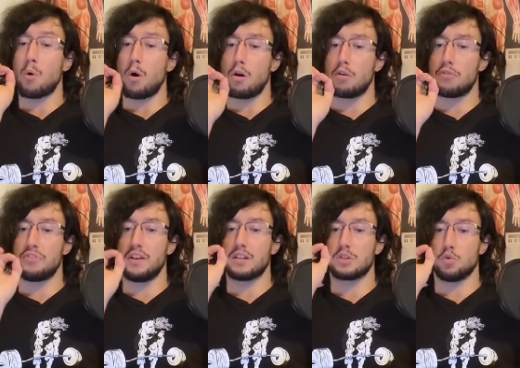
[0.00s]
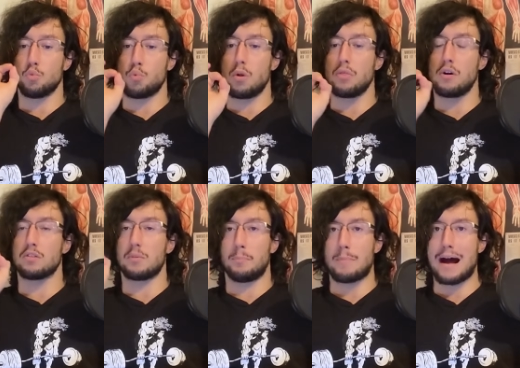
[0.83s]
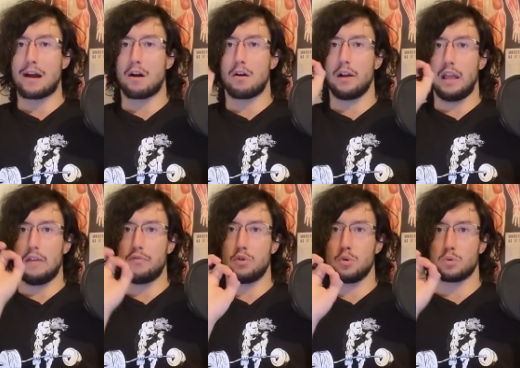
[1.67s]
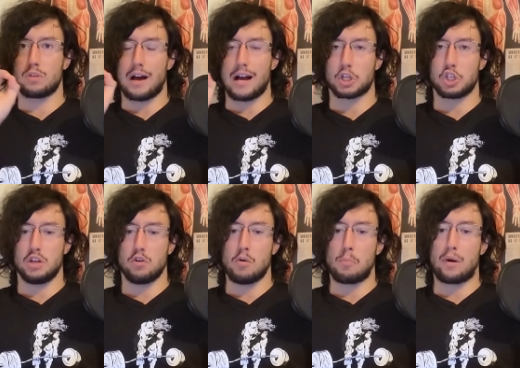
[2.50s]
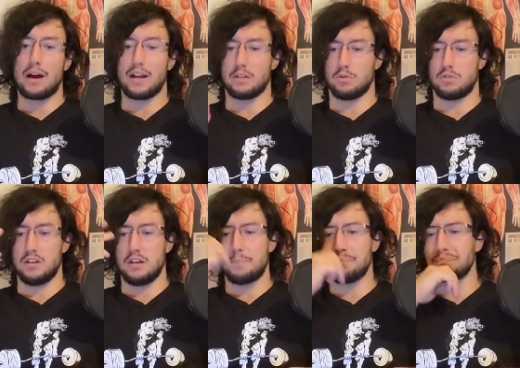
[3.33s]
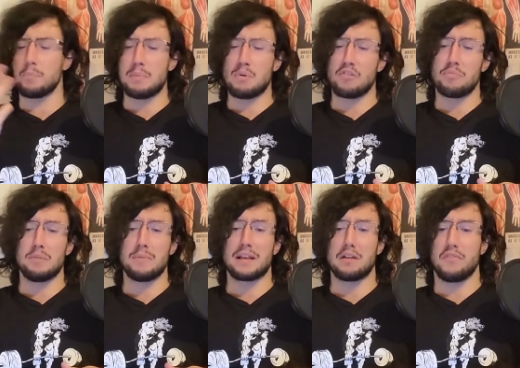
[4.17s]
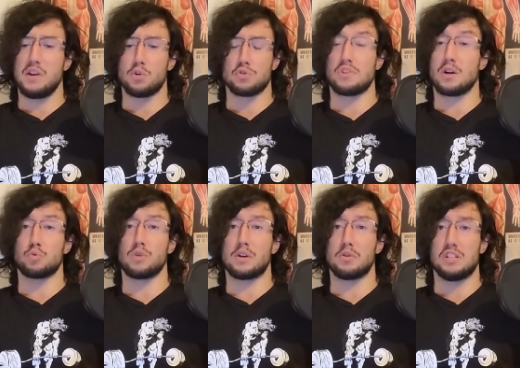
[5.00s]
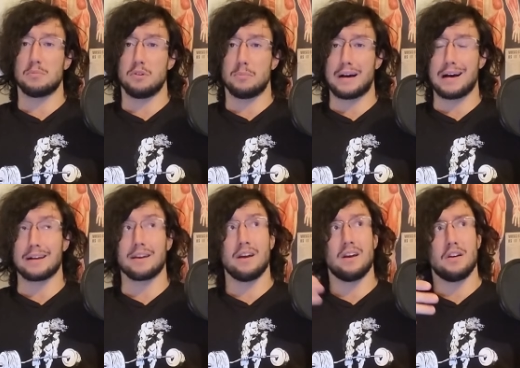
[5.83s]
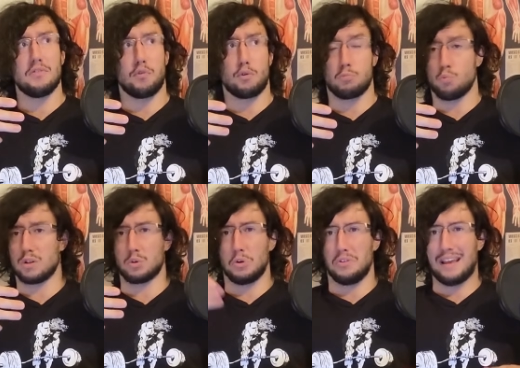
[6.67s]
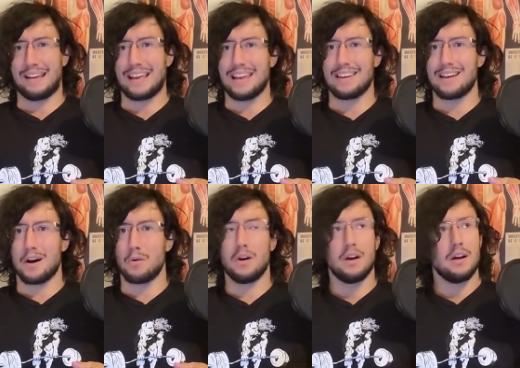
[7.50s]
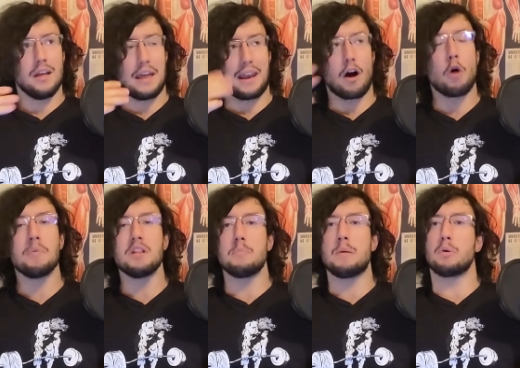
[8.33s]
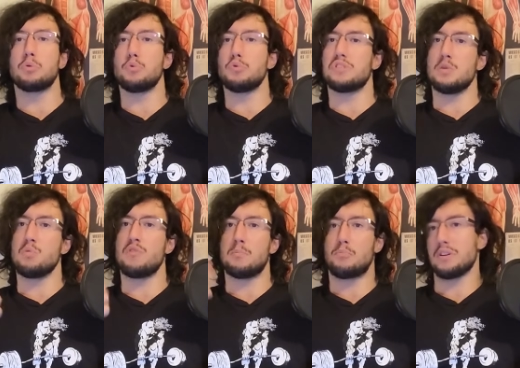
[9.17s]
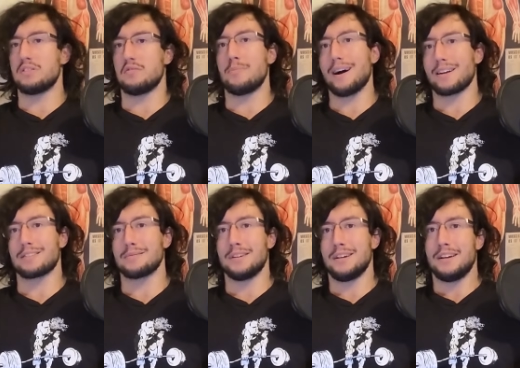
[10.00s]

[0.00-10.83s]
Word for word: all of this will not matter if you don't actually apply it. You see, people have been making videos on how to get a demon back for what a decade now. And how many people do you see with impressive backs?